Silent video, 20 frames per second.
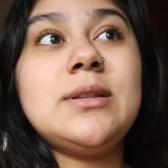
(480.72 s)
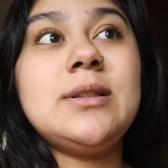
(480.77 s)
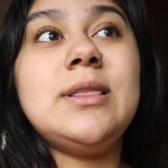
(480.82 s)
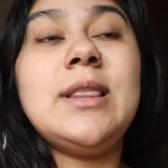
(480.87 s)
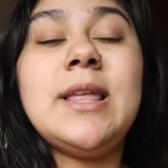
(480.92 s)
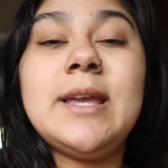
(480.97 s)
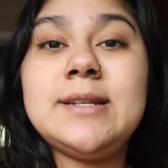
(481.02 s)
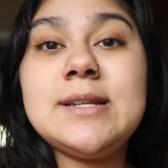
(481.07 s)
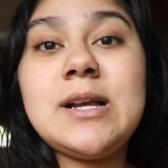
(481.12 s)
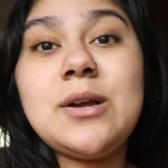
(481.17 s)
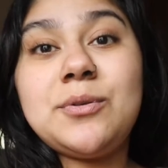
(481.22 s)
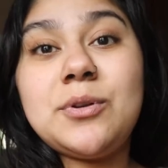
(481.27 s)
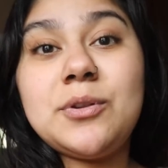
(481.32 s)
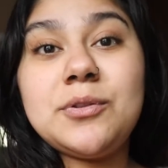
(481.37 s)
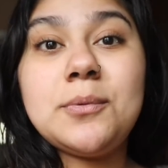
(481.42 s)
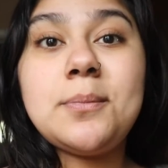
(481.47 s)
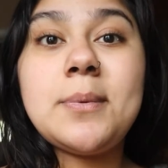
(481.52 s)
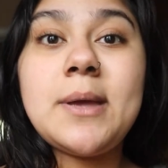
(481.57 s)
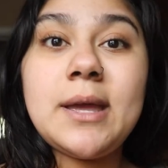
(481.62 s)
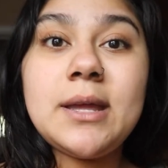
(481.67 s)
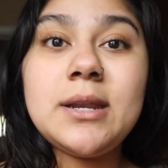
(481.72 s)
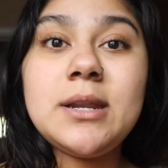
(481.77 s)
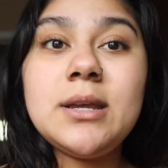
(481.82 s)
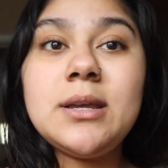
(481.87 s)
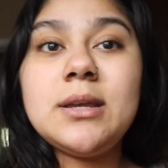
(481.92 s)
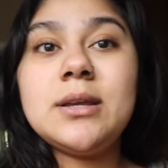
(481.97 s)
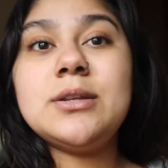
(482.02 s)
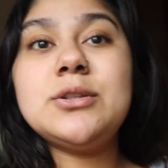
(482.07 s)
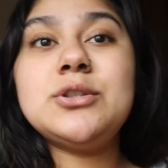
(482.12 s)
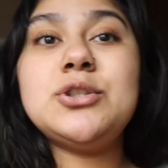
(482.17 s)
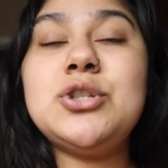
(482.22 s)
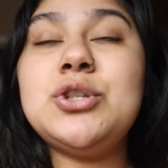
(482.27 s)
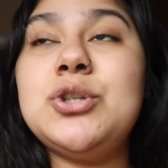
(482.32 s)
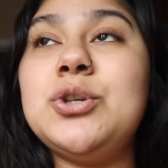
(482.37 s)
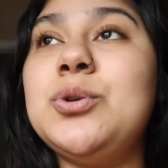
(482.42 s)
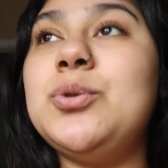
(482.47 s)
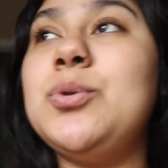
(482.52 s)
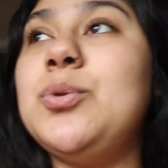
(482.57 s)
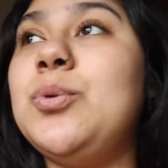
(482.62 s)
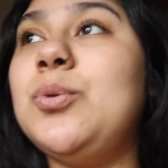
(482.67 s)
lay down on the bed
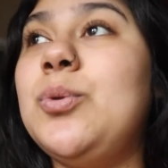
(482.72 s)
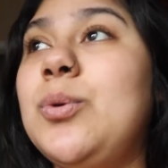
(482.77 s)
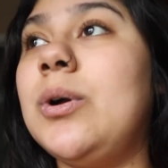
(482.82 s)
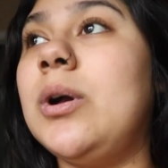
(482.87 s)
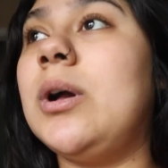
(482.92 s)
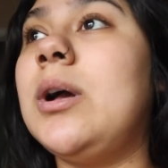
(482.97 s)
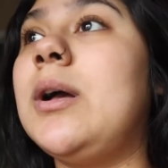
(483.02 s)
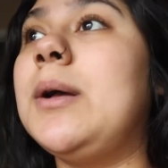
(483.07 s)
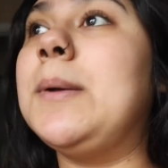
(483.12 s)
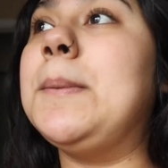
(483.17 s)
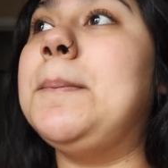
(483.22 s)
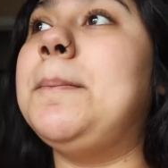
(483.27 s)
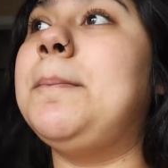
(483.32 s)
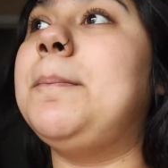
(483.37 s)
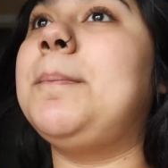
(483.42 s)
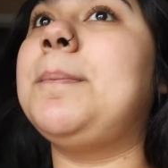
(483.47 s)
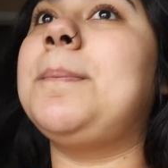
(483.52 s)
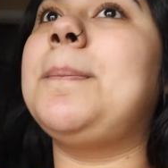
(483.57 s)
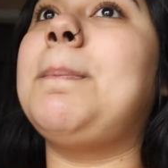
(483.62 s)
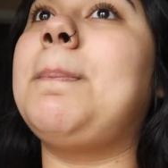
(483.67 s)
to um,